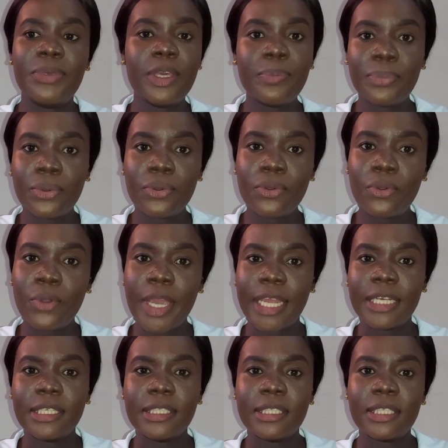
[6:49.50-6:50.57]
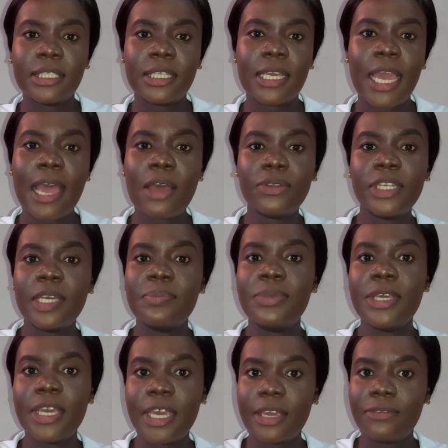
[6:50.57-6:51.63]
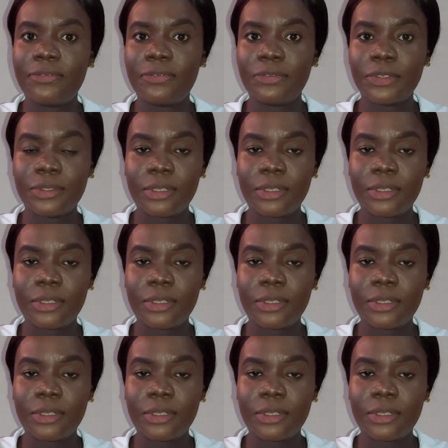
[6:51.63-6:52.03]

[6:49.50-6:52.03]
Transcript: people and how they behave.